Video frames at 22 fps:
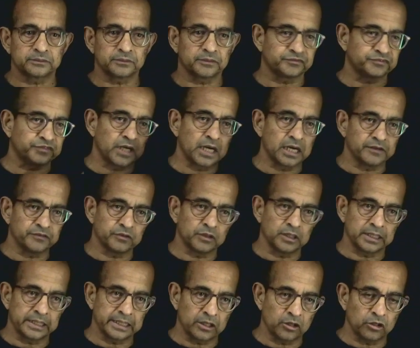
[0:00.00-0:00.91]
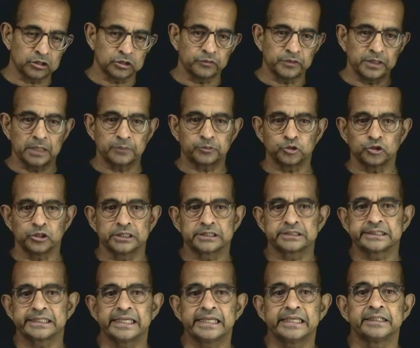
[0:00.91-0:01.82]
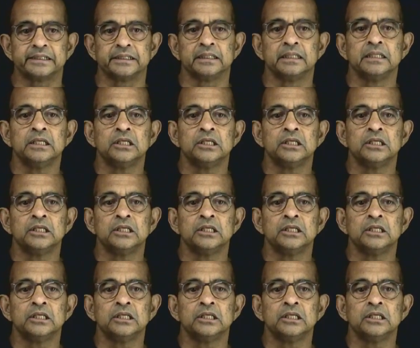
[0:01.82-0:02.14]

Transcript: x5, all the way up to xn.